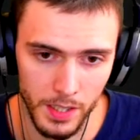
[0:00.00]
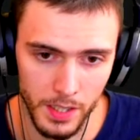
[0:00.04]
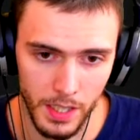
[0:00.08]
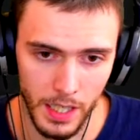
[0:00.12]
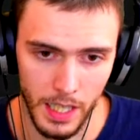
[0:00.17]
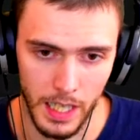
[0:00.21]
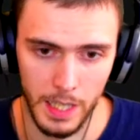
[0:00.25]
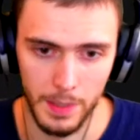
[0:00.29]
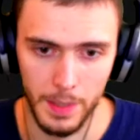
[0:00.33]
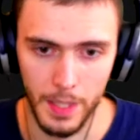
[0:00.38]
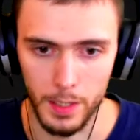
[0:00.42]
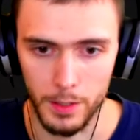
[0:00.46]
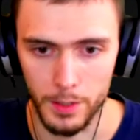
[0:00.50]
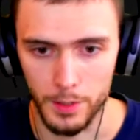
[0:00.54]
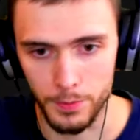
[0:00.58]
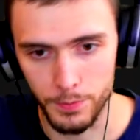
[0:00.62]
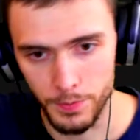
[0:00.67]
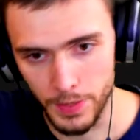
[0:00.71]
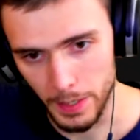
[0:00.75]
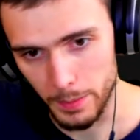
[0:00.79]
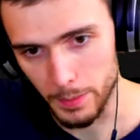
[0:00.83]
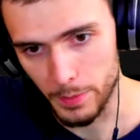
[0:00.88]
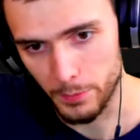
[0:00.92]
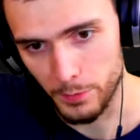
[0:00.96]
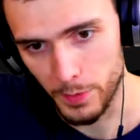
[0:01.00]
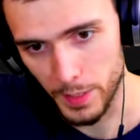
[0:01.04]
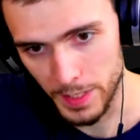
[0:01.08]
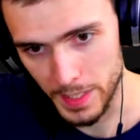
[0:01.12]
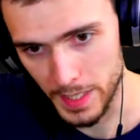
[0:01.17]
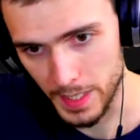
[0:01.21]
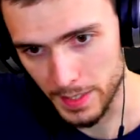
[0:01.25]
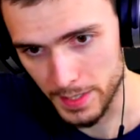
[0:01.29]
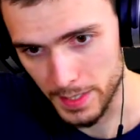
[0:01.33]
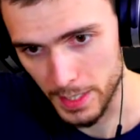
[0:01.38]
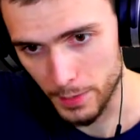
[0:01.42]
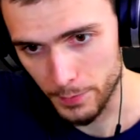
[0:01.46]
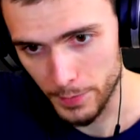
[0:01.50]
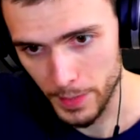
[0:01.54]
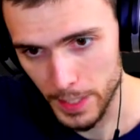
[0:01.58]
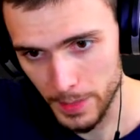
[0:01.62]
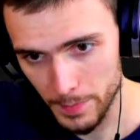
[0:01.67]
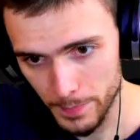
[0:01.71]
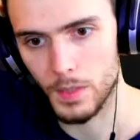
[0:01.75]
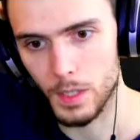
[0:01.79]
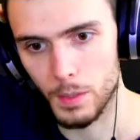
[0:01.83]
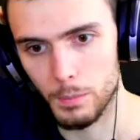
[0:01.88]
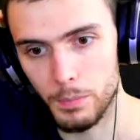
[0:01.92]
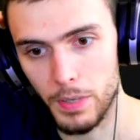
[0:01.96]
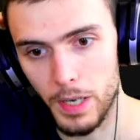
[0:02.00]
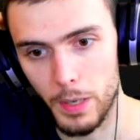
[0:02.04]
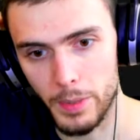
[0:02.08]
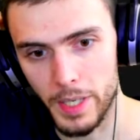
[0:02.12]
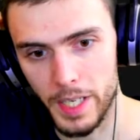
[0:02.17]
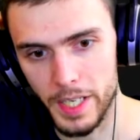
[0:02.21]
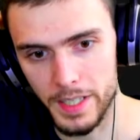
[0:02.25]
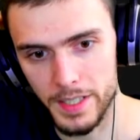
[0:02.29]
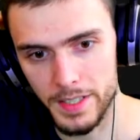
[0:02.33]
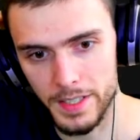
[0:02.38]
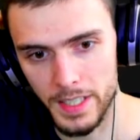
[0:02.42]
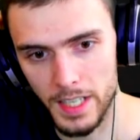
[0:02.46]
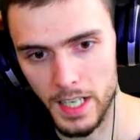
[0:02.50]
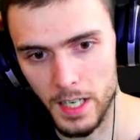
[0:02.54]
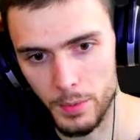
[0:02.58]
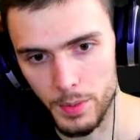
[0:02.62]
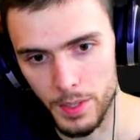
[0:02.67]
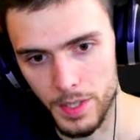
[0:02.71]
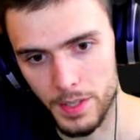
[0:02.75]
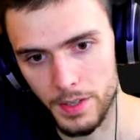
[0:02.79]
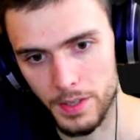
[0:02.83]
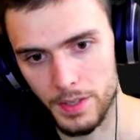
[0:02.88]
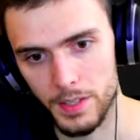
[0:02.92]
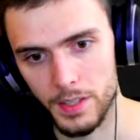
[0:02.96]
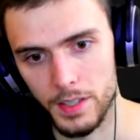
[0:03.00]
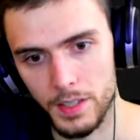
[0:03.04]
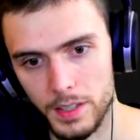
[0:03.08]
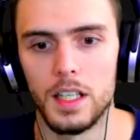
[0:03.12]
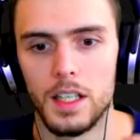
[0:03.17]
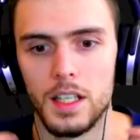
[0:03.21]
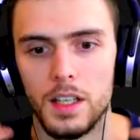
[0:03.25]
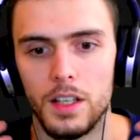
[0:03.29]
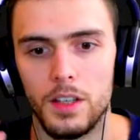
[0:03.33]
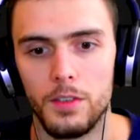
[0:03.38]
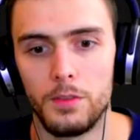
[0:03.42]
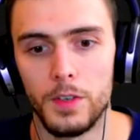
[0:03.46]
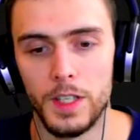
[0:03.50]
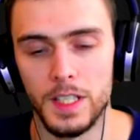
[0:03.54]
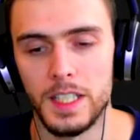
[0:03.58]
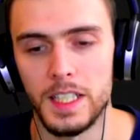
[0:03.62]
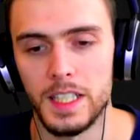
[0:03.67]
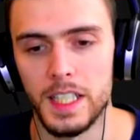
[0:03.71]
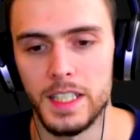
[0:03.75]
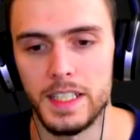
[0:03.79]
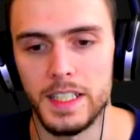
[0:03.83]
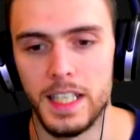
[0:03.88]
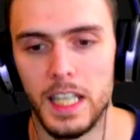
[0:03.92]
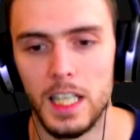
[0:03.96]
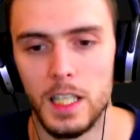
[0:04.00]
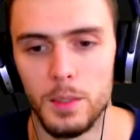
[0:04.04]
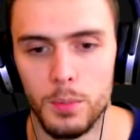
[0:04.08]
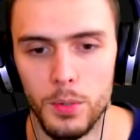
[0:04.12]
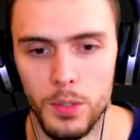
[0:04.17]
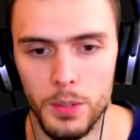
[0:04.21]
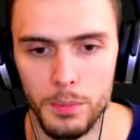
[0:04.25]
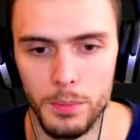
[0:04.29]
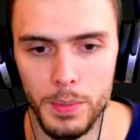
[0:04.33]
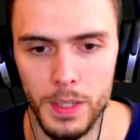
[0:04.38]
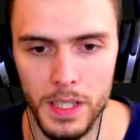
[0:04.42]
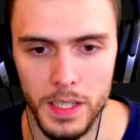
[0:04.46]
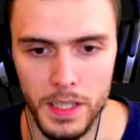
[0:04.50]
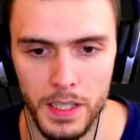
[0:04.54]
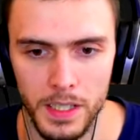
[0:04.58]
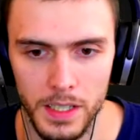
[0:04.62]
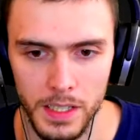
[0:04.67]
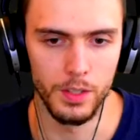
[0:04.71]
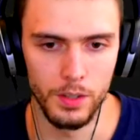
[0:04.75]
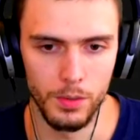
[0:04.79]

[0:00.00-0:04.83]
They'll be fixing stuff up, but we need to start with fixing that teleport bug.